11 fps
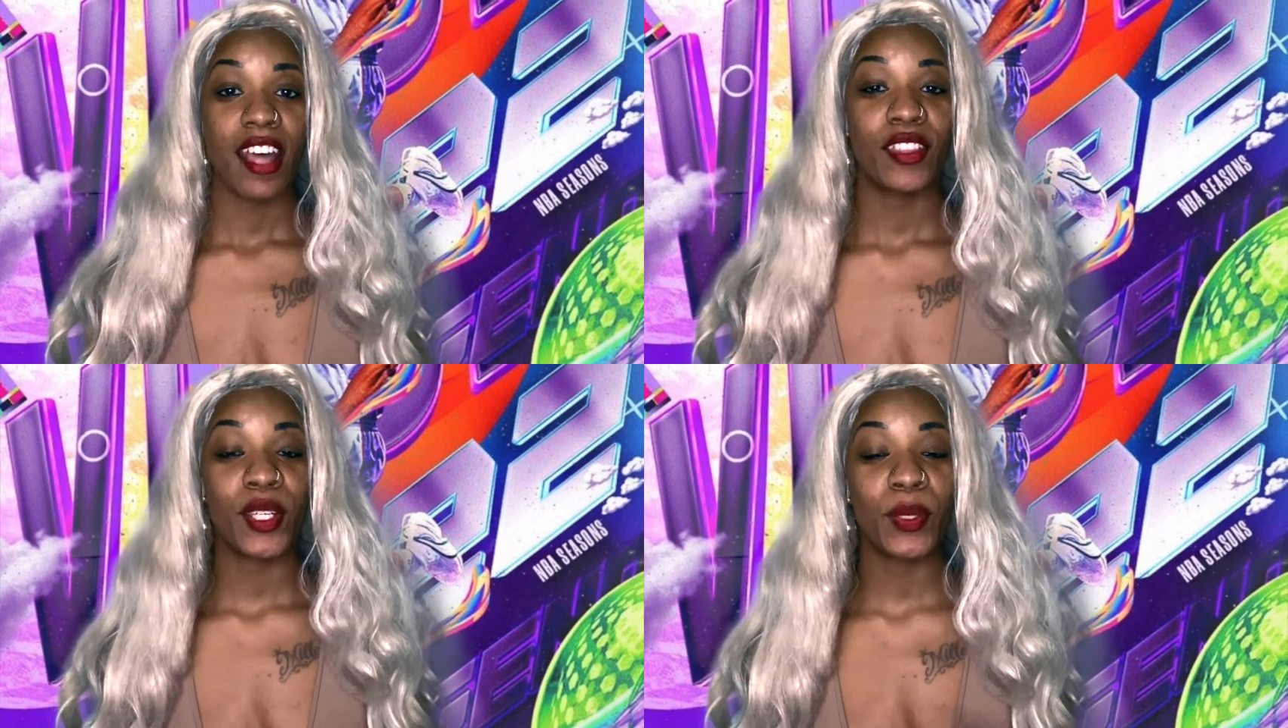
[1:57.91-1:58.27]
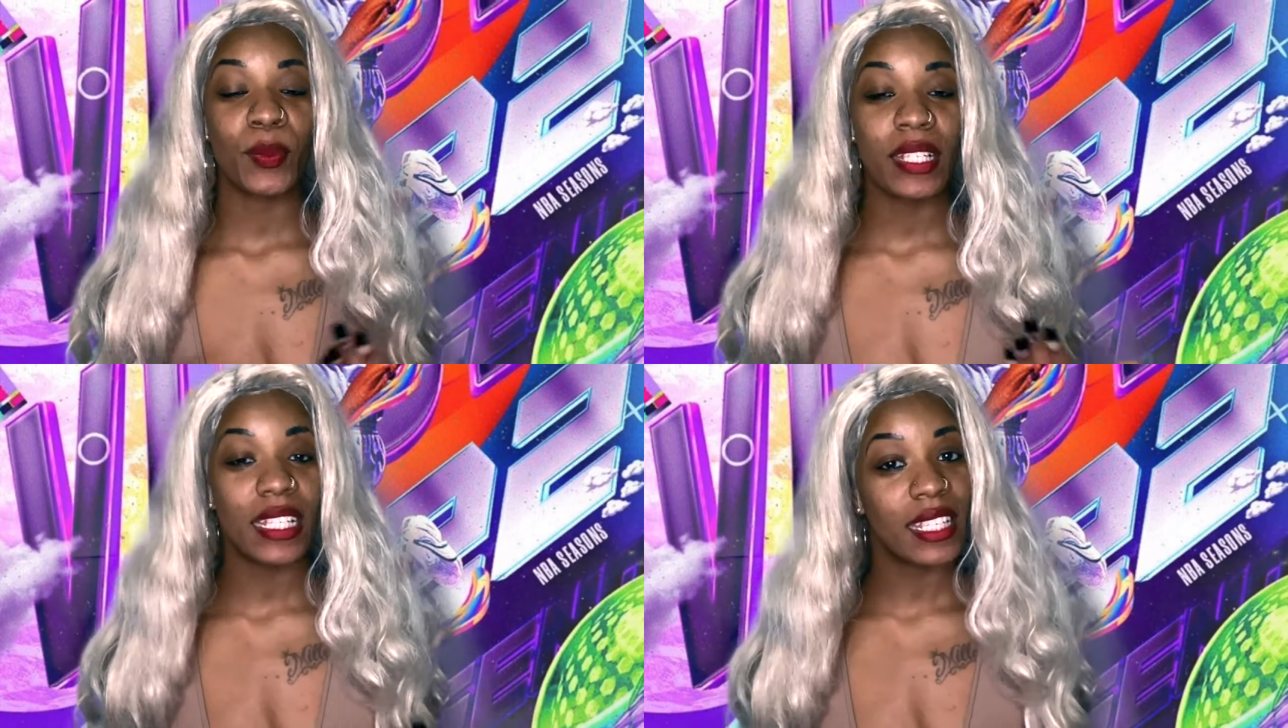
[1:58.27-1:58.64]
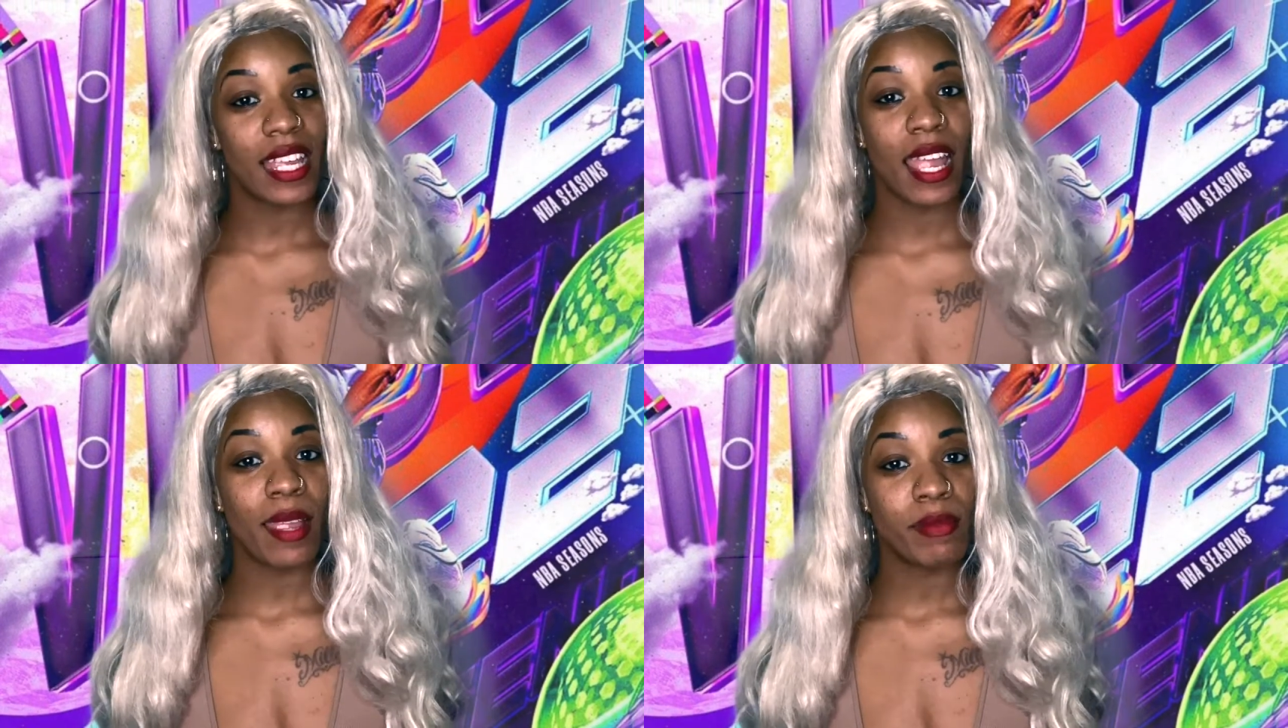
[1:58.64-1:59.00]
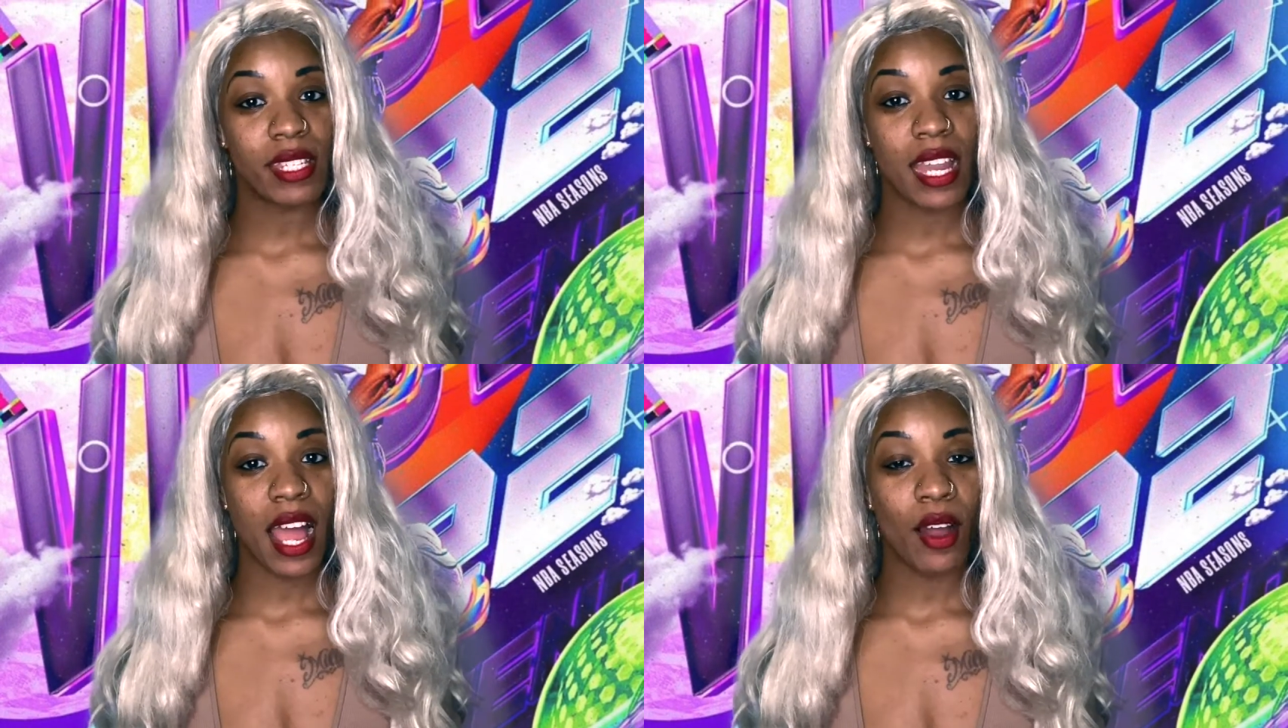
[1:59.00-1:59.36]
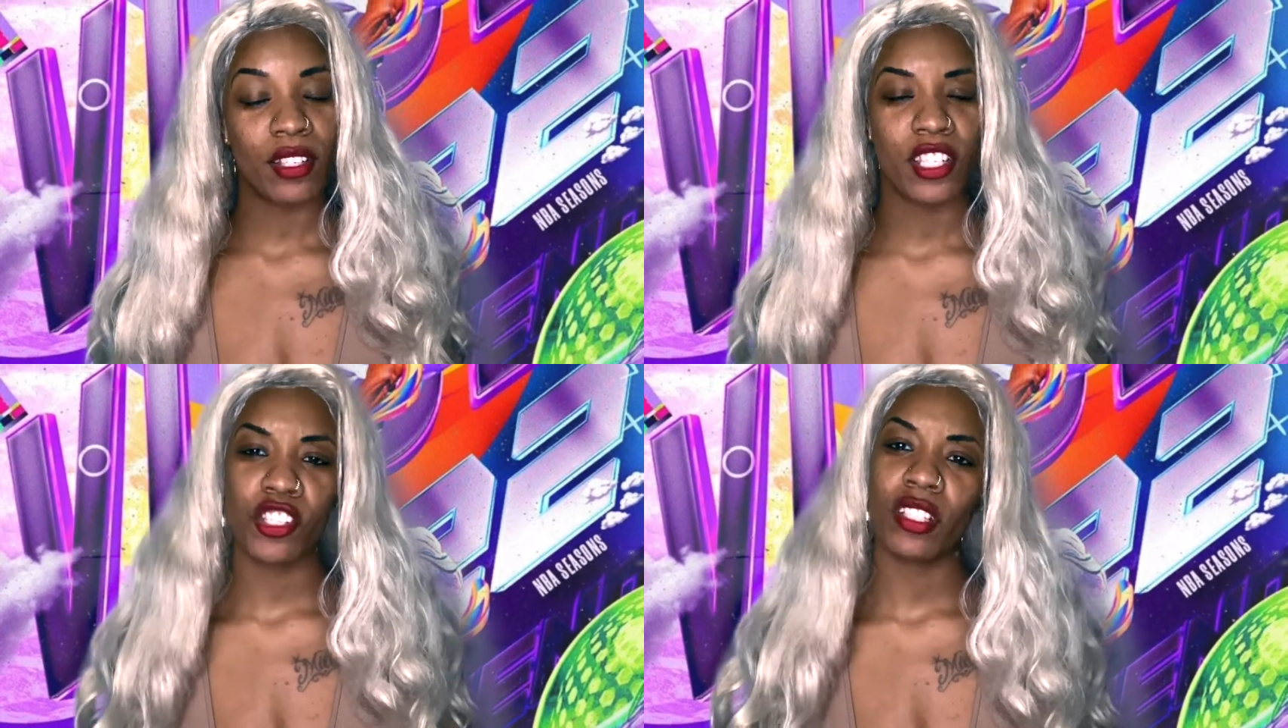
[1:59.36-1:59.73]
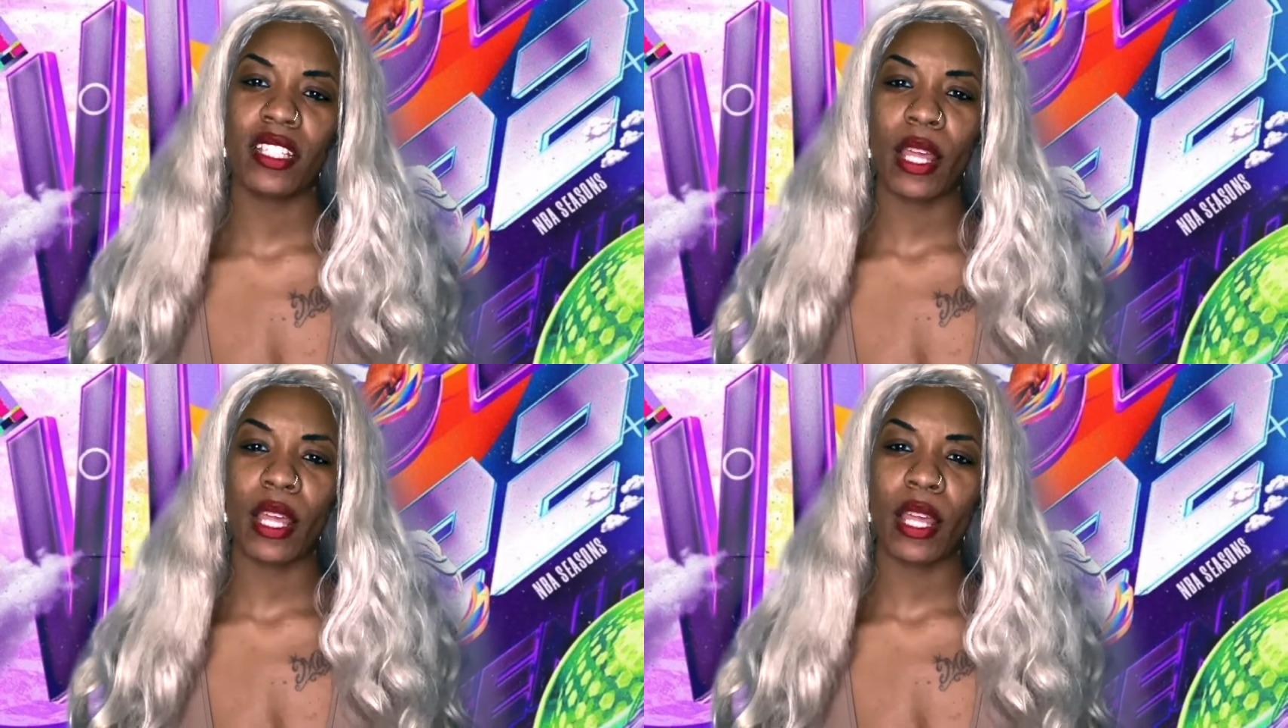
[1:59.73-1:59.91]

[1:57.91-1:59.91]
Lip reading: They're winning games now. Initially,